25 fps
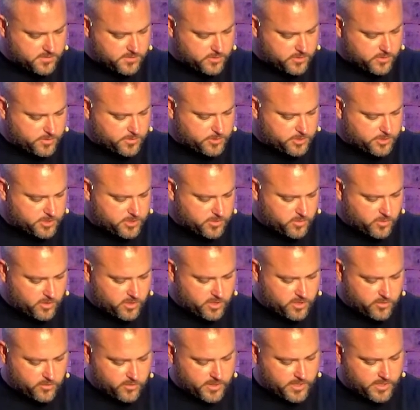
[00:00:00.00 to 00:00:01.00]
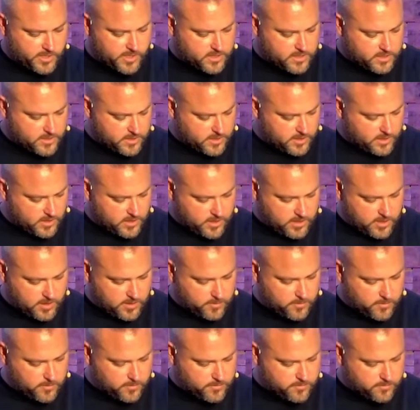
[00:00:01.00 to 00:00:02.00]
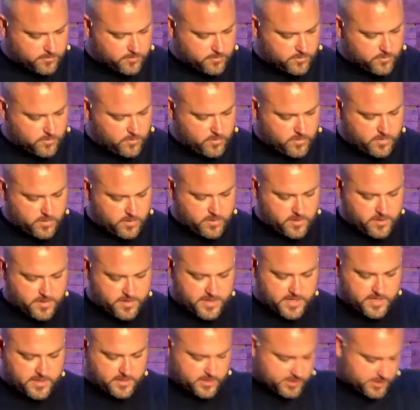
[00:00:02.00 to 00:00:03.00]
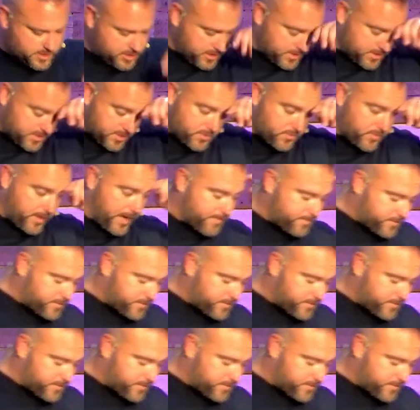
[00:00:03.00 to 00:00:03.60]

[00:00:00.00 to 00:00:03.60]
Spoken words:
of scripture that we're going to read. The thing that Jesus